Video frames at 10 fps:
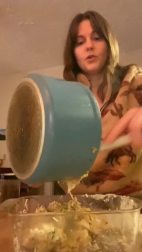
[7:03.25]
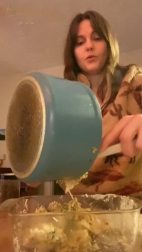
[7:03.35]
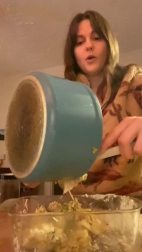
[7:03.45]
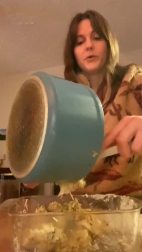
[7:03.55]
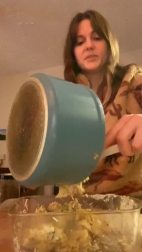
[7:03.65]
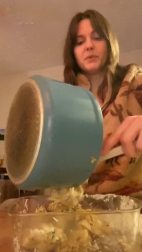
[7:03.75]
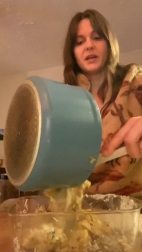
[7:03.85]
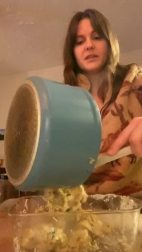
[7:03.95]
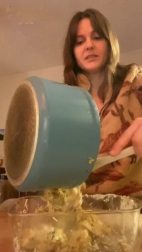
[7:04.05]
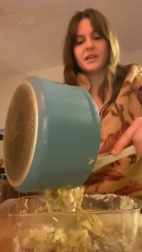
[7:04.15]
gross, but
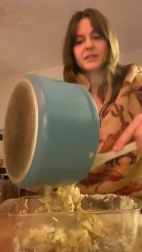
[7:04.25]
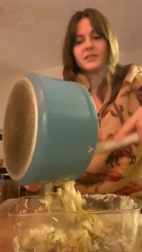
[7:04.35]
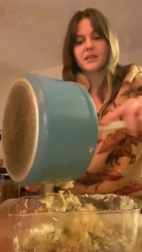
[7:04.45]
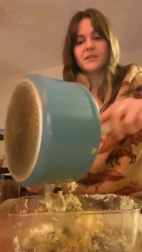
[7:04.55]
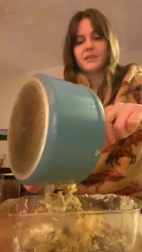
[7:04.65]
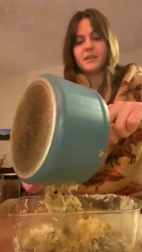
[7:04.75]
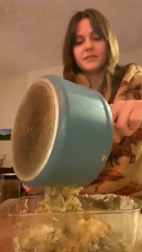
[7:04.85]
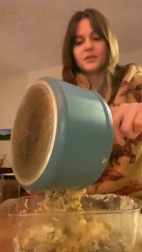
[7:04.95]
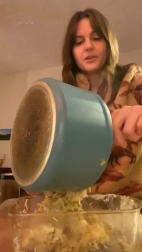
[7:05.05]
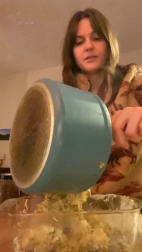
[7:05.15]
I did taste it and
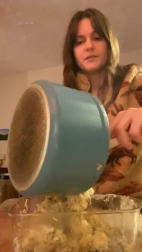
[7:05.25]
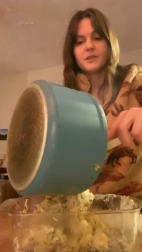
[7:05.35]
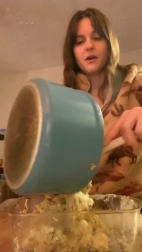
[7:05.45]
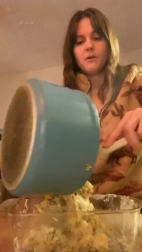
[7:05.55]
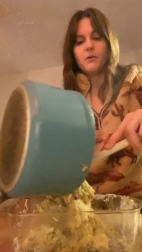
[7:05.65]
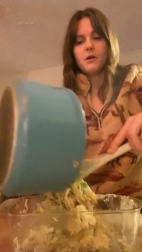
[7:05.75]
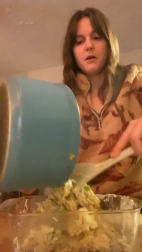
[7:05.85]
tastes good, so